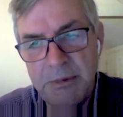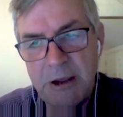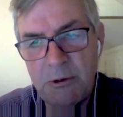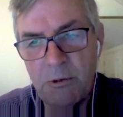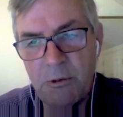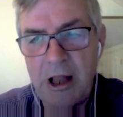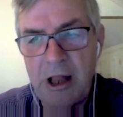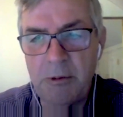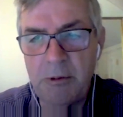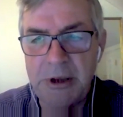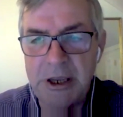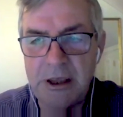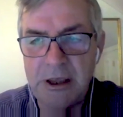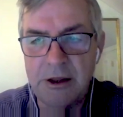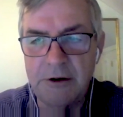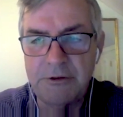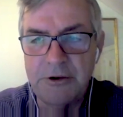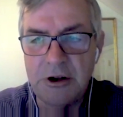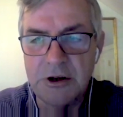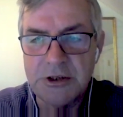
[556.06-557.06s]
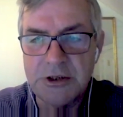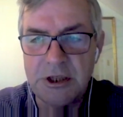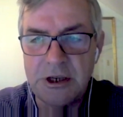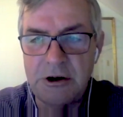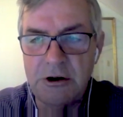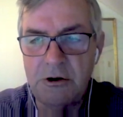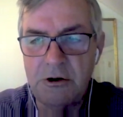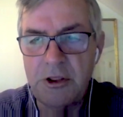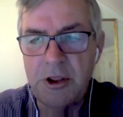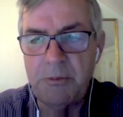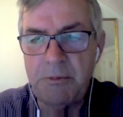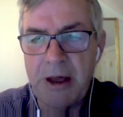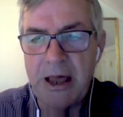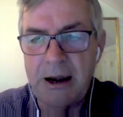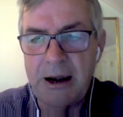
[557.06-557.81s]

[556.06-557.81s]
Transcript: may well be that, of course, there are other